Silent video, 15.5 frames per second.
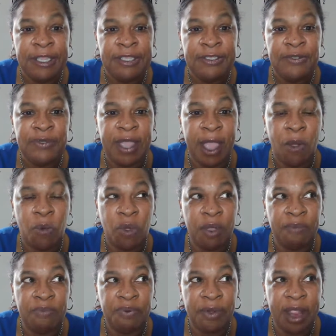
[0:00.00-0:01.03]
You got
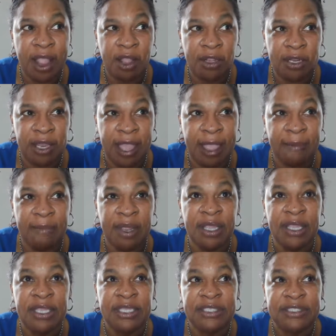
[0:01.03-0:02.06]
One Proud Glamour.
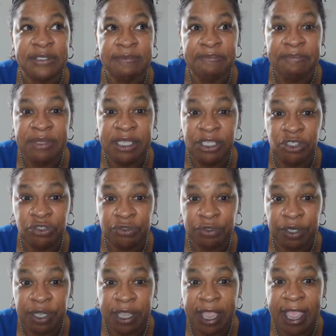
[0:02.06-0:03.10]

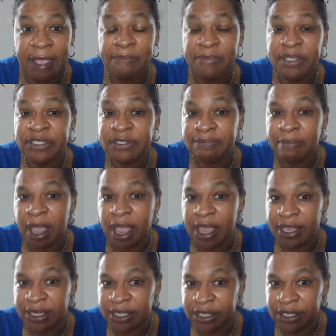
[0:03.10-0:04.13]
Demetra and Miss
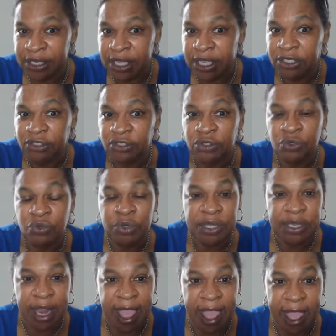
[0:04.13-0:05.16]
Monty do
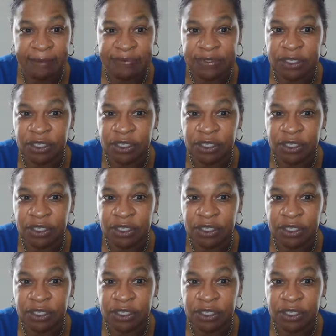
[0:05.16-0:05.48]
collabs,